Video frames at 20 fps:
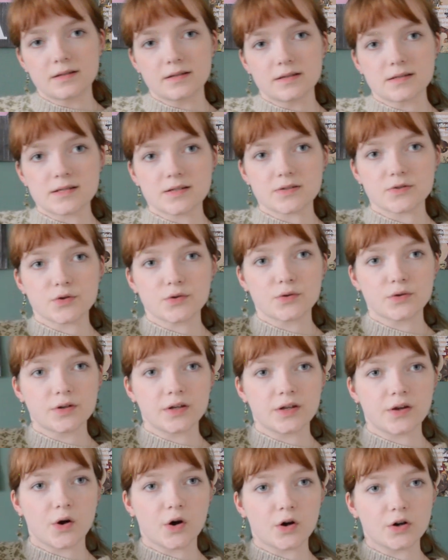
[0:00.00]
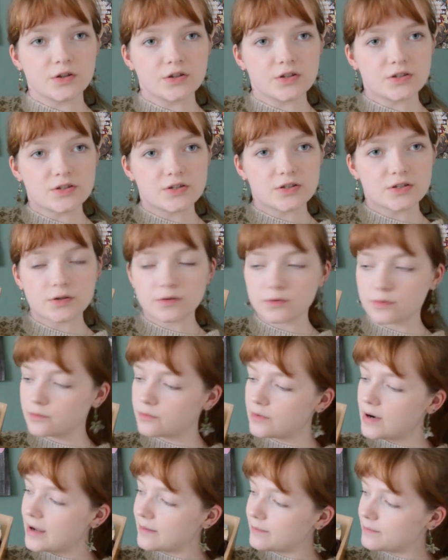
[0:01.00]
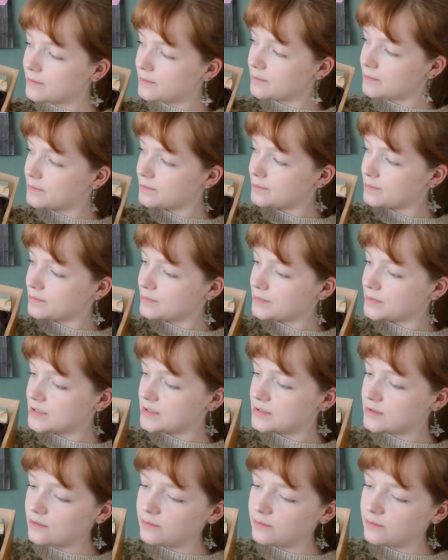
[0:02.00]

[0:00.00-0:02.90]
sock yarn scraps.